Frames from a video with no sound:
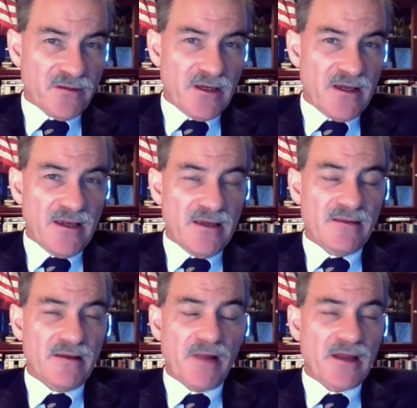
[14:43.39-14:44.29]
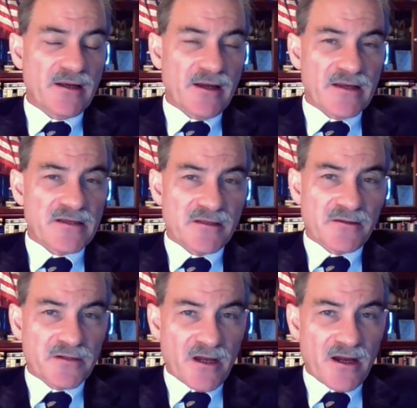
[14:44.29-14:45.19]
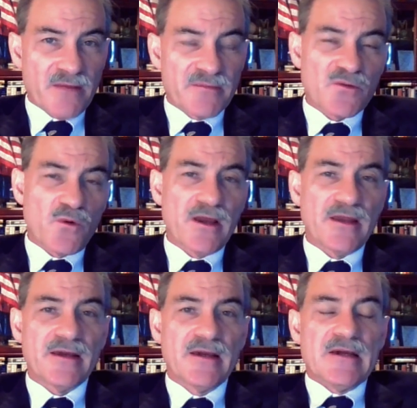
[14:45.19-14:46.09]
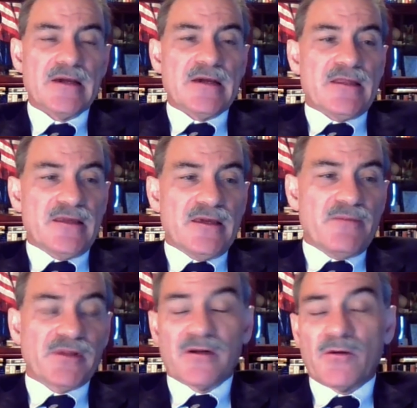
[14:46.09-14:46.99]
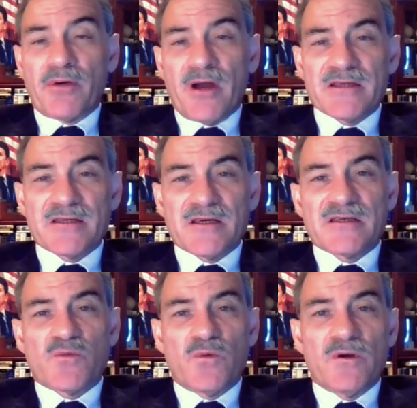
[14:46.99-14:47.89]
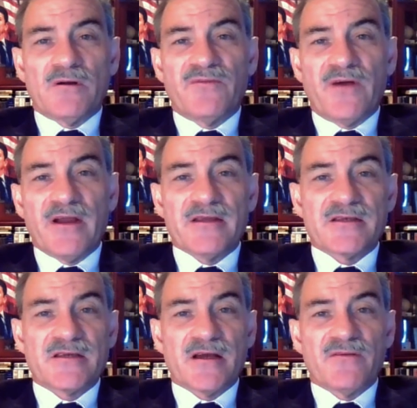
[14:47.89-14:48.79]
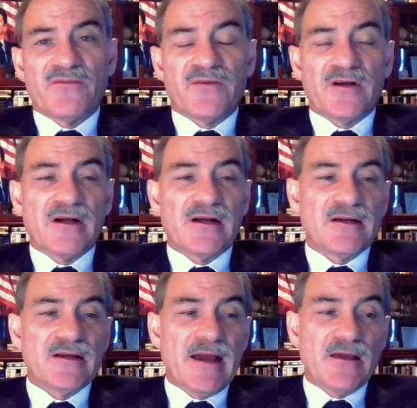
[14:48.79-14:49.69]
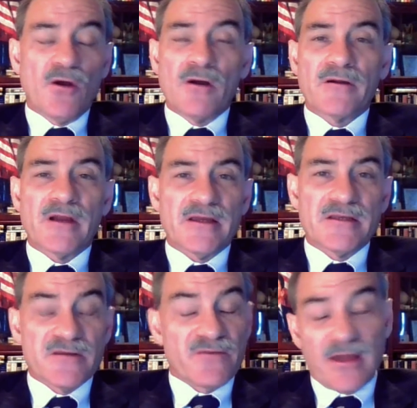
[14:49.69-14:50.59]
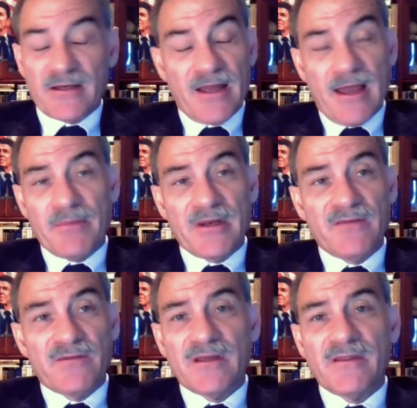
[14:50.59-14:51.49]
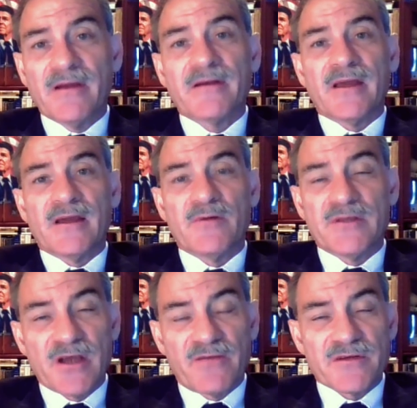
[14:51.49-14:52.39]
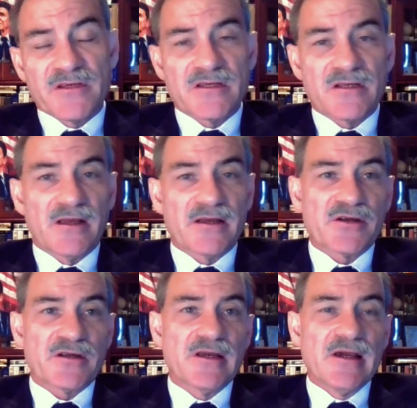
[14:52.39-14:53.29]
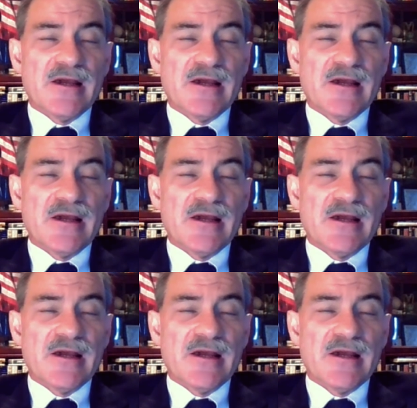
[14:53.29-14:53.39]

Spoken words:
They recognized that there are times when the political process will find itself at loggerheads. In fact, it happened even in their day with Jefferson's election.